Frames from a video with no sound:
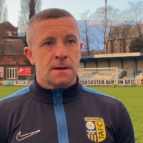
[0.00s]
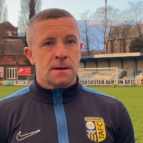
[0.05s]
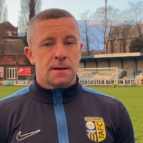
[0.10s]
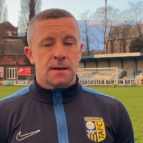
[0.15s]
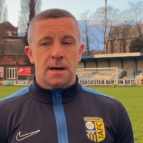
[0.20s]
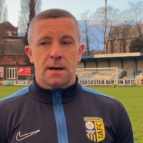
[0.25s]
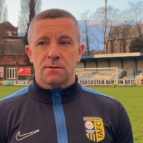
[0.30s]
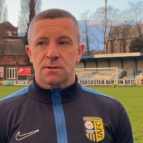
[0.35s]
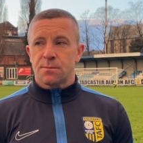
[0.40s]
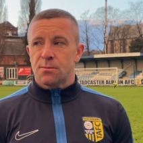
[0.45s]

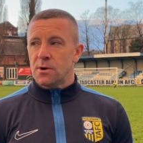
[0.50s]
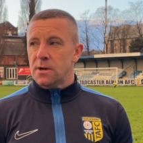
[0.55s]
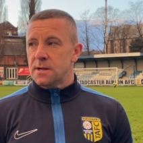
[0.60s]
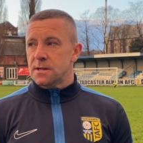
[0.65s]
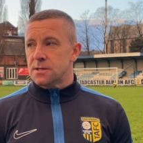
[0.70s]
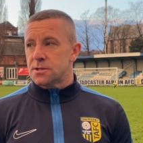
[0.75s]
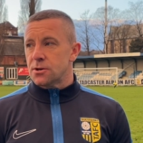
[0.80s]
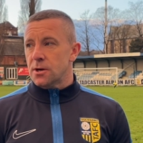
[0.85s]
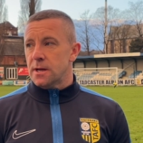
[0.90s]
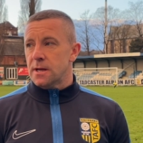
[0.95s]
Yeah, it was a
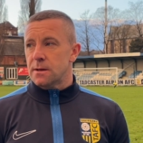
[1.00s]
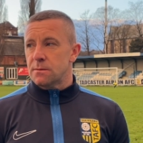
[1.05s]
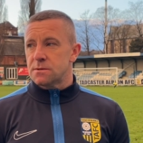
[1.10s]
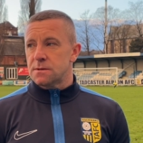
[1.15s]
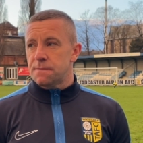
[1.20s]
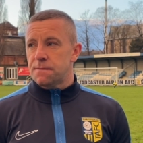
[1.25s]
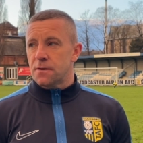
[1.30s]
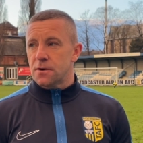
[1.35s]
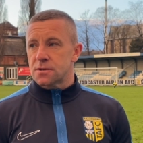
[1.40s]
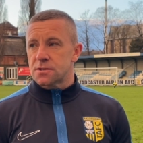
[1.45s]
brilliant strike. It was
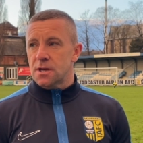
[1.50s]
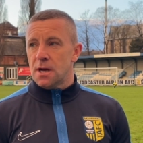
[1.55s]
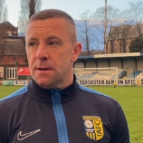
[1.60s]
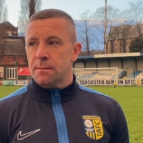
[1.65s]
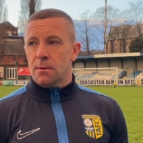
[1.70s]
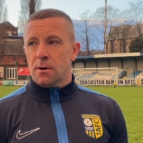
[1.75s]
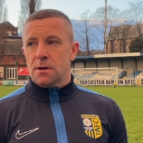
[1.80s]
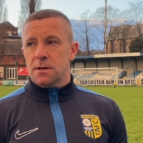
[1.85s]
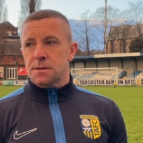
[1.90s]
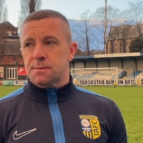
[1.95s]
the first
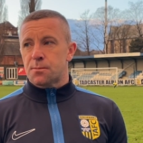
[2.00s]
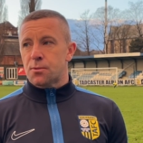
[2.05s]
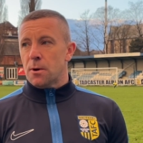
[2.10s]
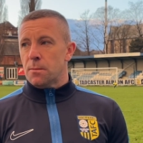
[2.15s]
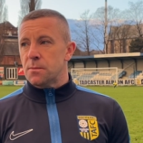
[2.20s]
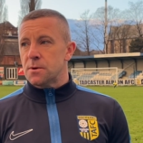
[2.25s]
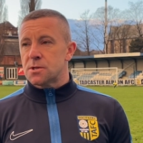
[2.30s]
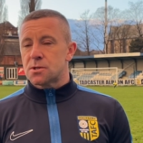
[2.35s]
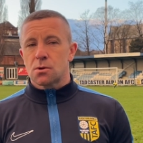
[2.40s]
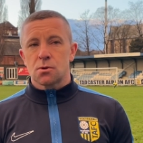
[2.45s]
time Ollie's
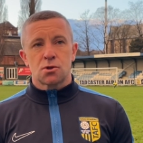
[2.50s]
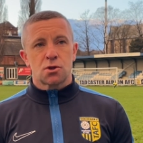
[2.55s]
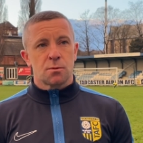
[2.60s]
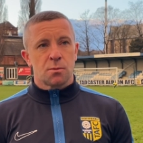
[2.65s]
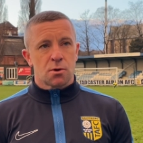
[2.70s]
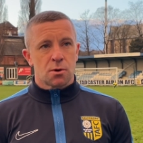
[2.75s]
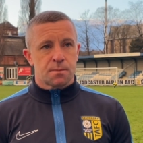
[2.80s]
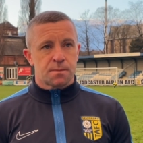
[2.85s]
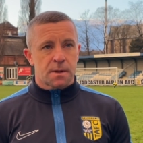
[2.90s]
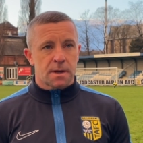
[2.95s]
properly stood
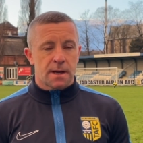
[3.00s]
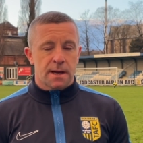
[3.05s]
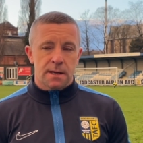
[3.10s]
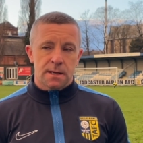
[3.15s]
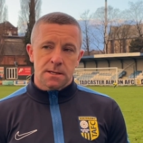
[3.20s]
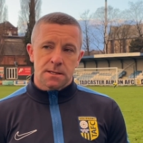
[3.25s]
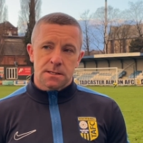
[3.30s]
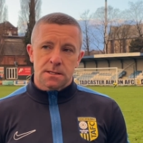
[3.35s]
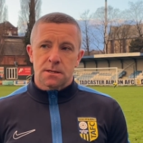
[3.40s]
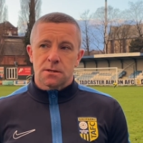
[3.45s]
someone up today, and
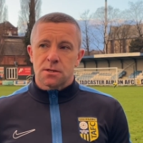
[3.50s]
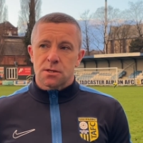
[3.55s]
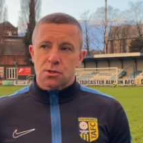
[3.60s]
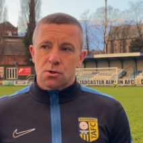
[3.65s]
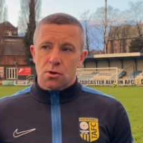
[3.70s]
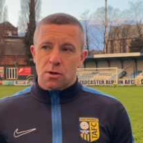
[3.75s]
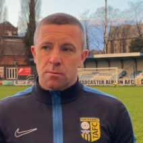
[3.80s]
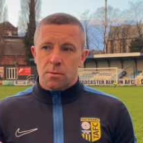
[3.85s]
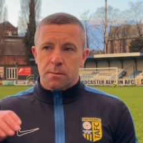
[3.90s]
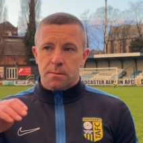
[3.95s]
he
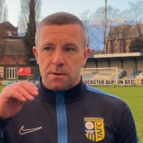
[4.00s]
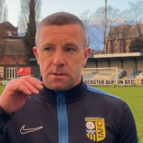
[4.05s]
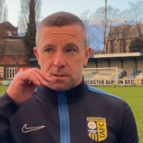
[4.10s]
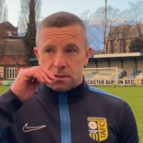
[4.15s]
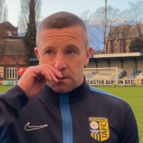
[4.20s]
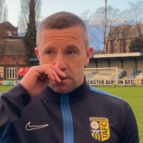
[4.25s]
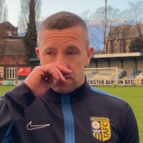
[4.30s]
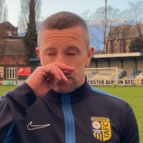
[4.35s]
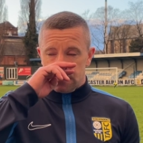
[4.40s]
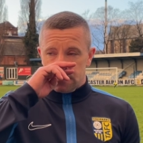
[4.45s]
stood him up, and
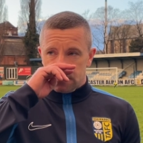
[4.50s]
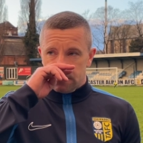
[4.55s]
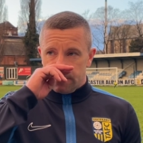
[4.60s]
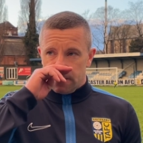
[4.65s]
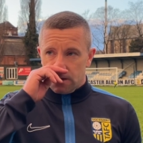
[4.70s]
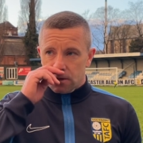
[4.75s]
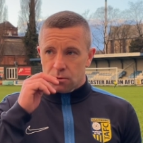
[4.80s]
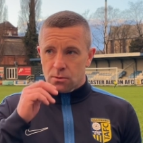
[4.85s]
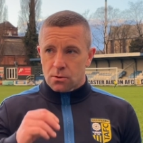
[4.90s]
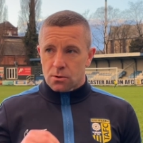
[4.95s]
it's a
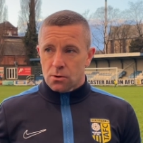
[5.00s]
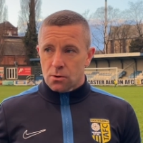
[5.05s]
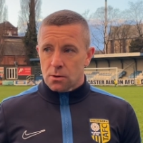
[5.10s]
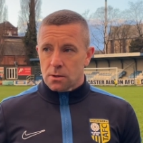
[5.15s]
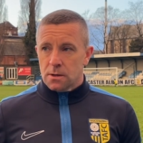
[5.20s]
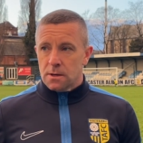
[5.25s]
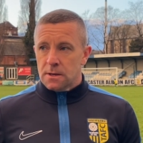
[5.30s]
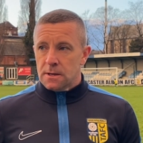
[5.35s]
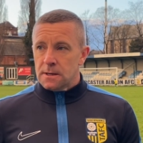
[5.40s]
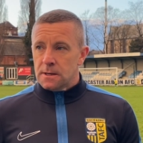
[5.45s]
very good
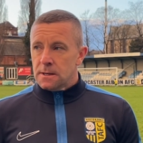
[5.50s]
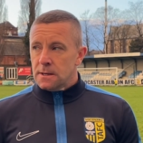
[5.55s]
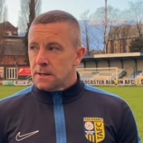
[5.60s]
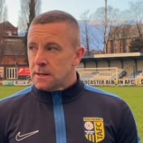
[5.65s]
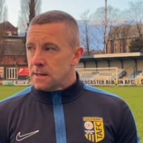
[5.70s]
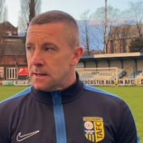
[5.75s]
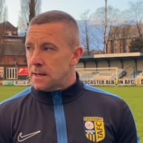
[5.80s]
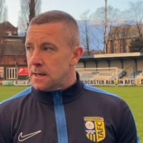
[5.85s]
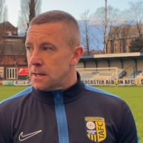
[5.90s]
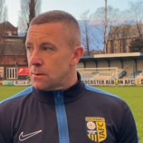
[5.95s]
goal.
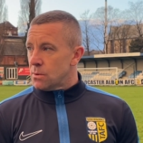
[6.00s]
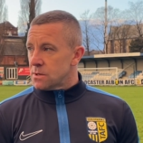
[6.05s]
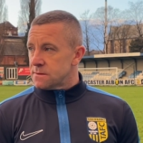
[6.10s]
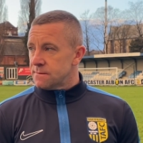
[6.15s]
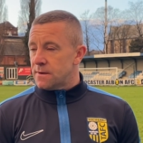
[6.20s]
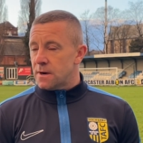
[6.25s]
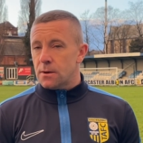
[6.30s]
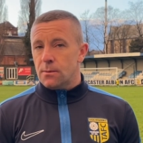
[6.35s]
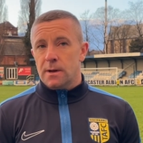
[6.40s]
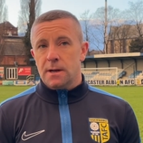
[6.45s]
He wasn't
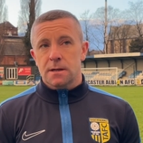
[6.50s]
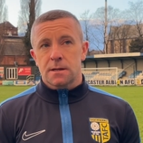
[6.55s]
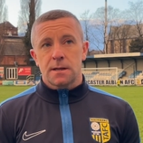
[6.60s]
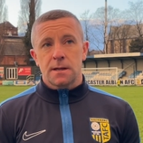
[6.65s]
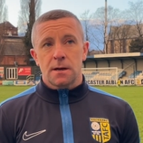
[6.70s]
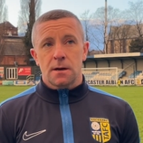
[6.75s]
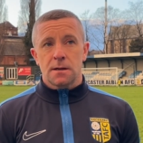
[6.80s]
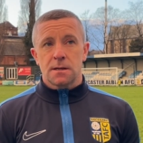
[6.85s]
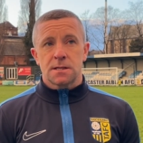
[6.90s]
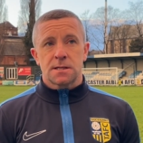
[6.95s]
very well
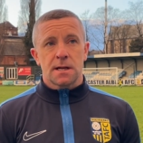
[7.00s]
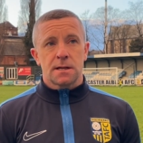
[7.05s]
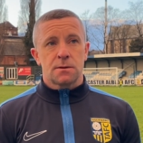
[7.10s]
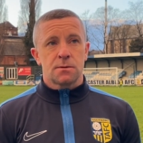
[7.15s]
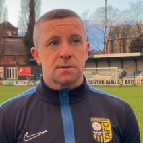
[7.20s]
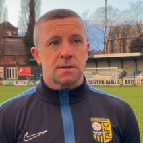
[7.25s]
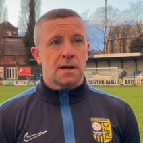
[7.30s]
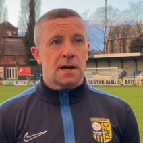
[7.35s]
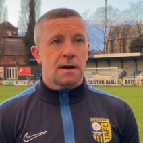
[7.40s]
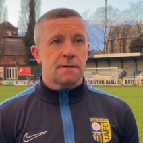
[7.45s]
today. Ollie said
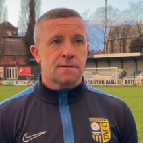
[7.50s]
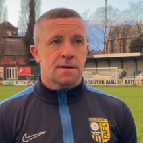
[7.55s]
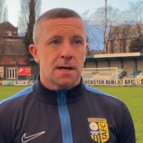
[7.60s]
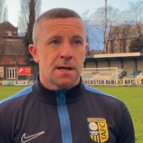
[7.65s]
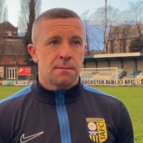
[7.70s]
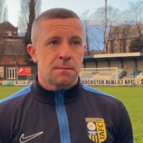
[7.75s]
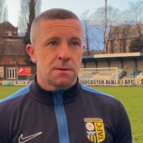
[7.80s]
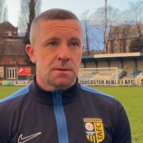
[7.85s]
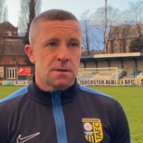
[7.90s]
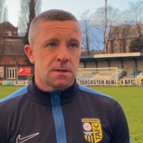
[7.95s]
to us at half
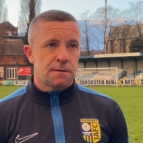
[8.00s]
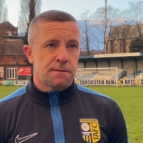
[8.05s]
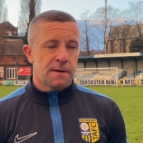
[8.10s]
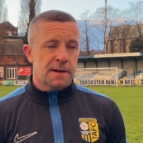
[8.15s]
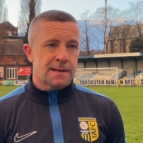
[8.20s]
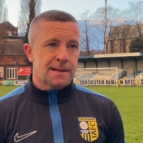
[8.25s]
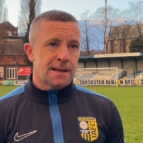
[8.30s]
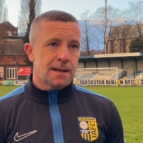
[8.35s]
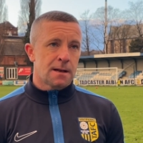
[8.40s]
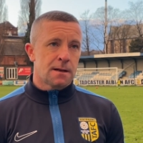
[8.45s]
time he
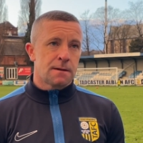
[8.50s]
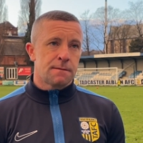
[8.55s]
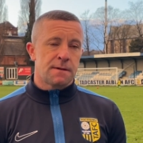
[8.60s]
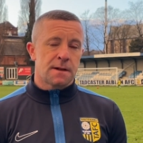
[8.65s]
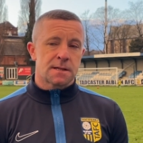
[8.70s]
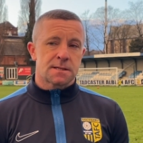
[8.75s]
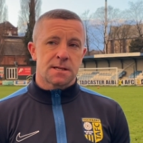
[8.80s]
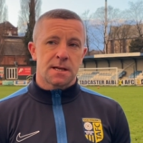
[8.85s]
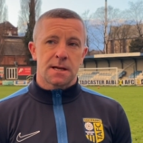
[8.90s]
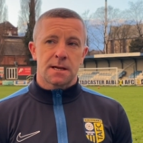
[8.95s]
felt ill,
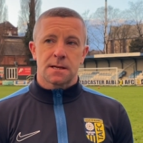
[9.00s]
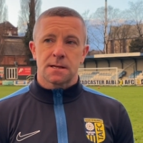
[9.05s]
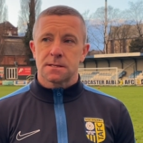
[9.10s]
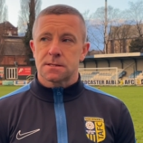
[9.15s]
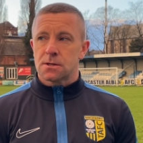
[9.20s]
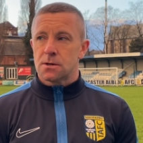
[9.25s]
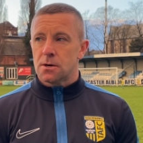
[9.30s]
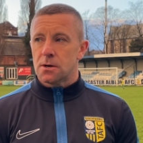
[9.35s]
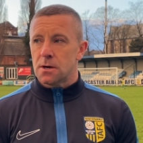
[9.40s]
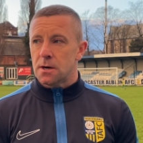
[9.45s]
felt sick.
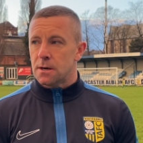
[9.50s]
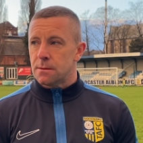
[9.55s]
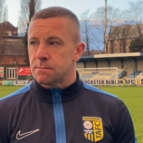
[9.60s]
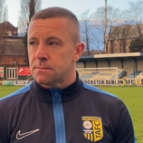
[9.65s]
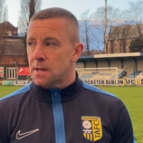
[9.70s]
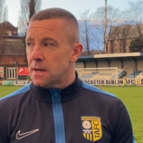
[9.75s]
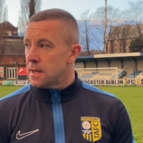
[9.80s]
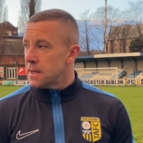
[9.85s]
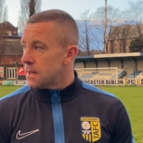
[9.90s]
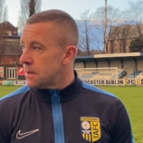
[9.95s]
So I'm
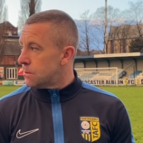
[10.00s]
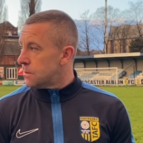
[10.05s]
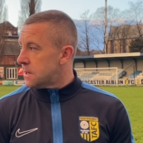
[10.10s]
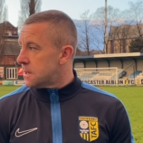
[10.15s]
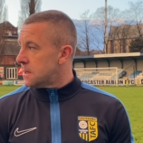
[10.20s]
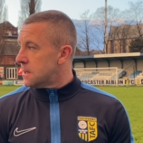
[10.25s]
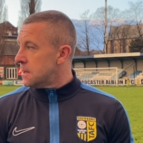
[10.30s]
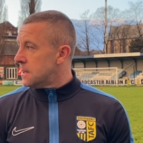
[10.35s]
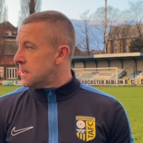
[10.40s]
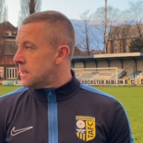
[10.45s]
delighted
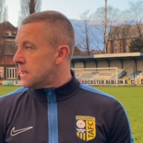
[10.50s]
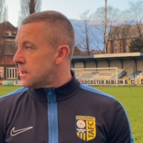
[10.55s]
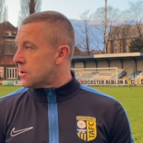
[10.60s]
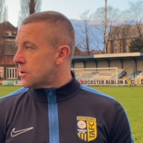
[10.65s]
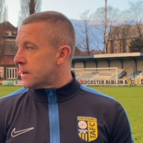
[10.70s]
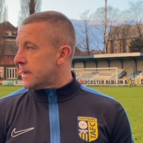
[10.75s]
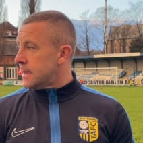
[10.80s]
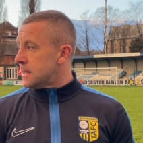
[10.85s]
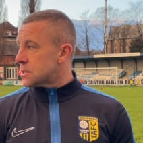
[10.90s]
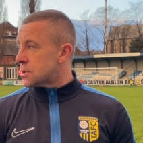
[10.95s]
he
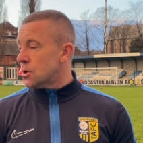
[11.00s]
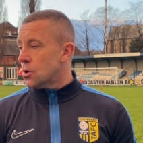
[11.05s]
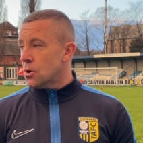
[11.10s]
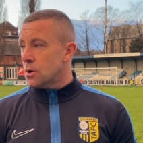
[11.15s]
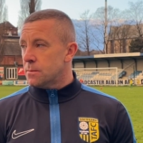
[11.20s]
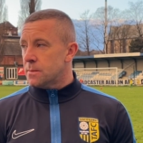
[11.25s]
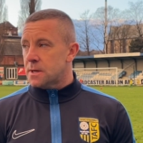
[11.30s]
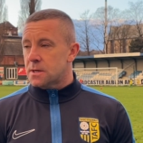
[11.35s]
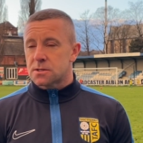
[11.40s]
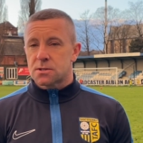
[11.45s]
could get his goal,
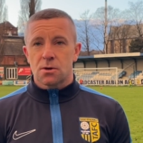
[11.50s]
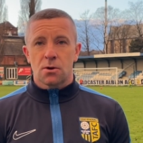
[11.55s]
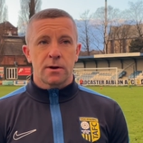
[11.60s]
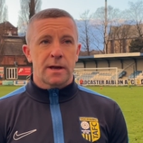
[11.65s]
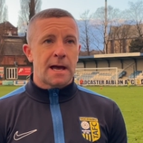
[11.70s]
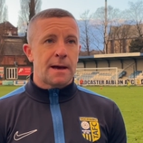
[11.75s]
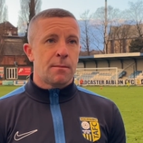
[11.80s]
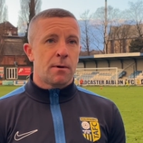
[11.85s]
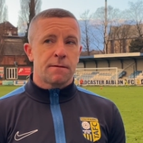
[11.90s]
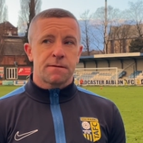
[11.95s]
and we could sort of
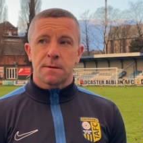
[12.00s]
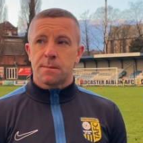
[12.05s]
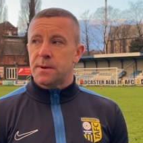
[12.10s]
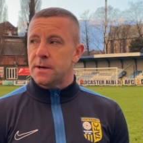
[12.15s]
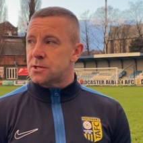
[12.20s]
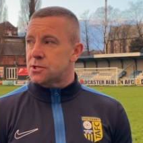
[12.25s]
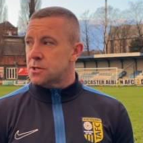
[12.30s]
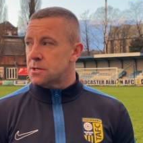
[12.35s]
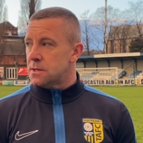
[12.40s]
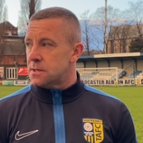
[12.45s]
get him off the
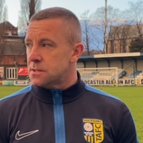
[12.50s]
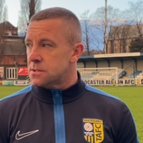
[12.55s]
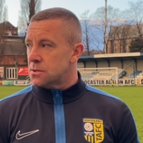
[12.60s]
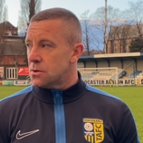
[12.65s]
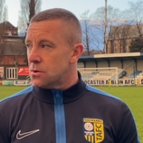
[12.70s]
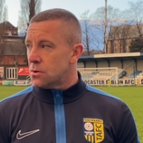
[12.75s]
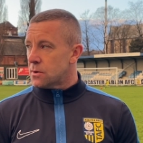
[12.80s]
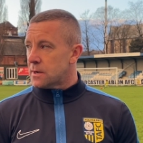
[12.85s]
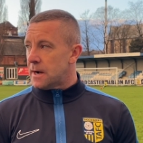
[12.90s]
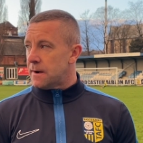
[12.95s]
pitch and
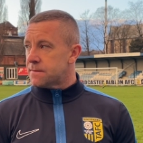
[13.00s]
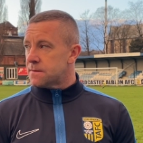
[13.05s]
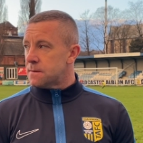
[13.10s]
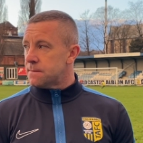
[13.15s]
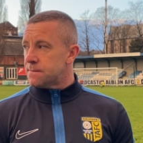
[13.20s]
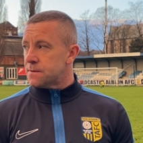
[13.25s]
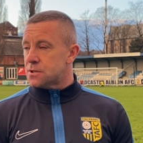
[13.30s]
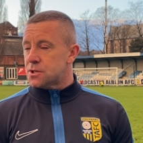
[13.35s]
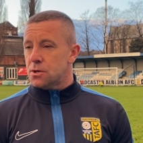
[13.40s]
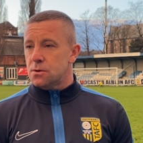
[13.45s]
sort of look after
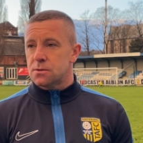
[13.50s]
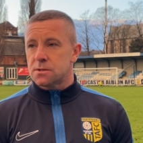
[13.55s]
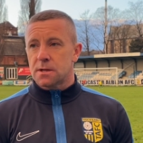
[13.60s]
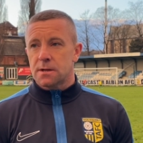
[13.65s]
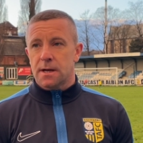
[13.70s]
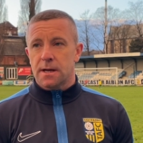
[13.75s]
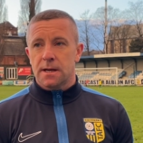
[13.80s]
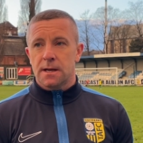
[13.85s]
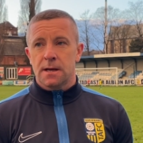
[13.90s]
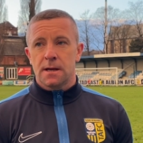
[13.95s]
him for Tuesday
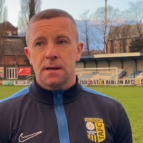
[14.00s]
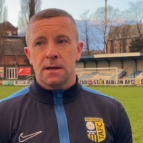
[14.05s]
night.